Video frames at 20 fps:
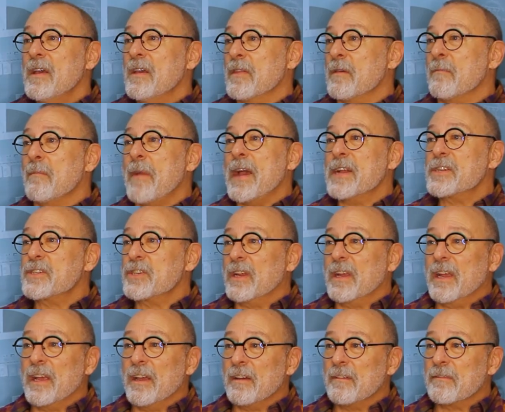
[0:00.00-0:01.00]
the
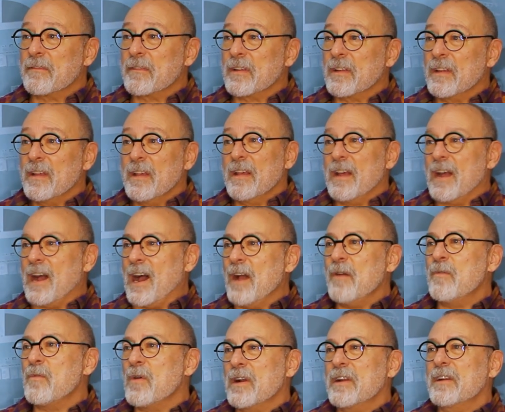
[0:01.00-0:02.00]
matching gift,
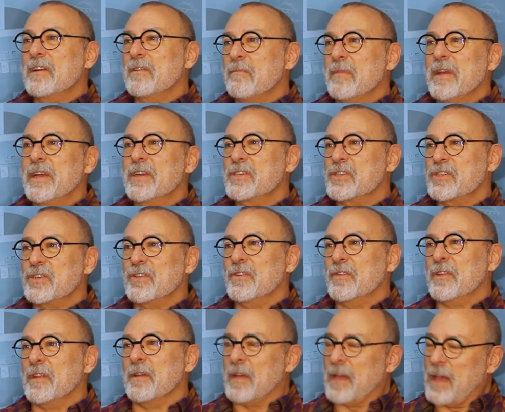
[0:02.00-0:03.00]
I wanted to make
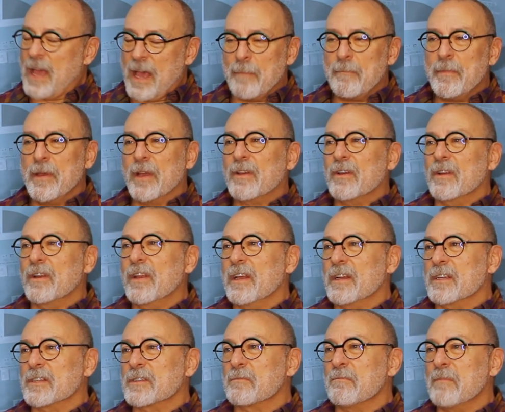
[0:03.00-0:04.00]
sure that Epic could
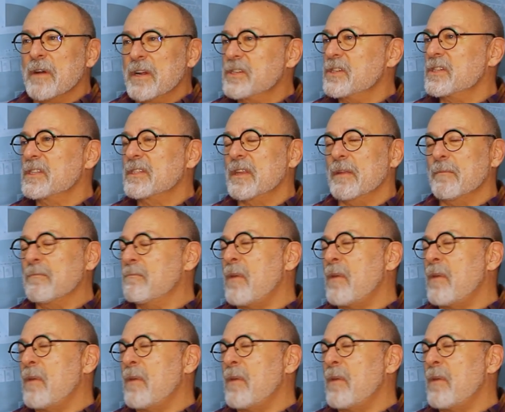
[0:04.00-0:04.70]
get as much as it